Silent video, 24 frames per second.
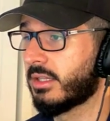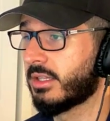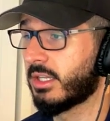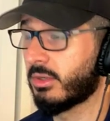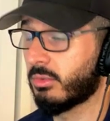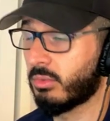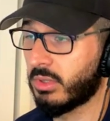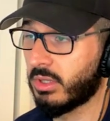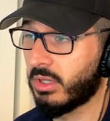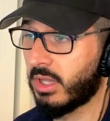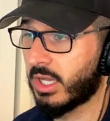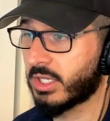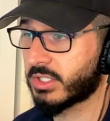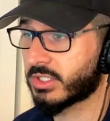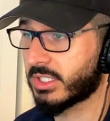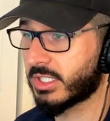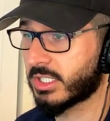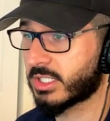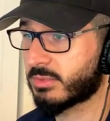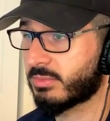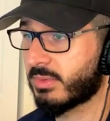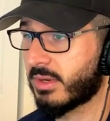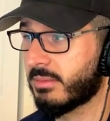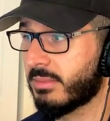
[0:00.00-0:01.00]
they will launch an
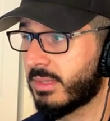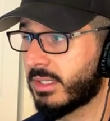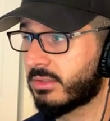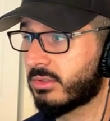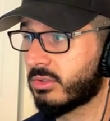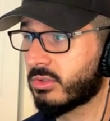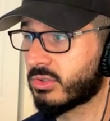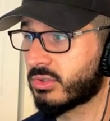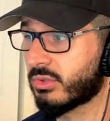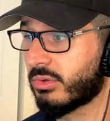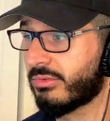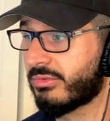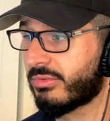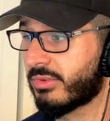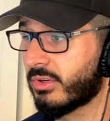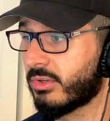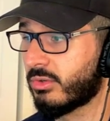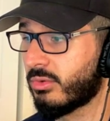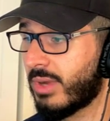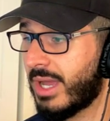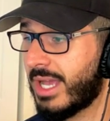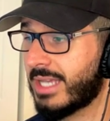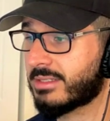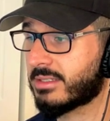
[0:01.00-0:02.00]
experimental zone for
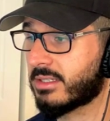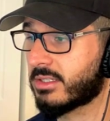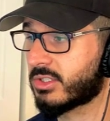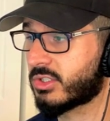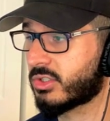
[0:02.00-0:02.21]
new assets.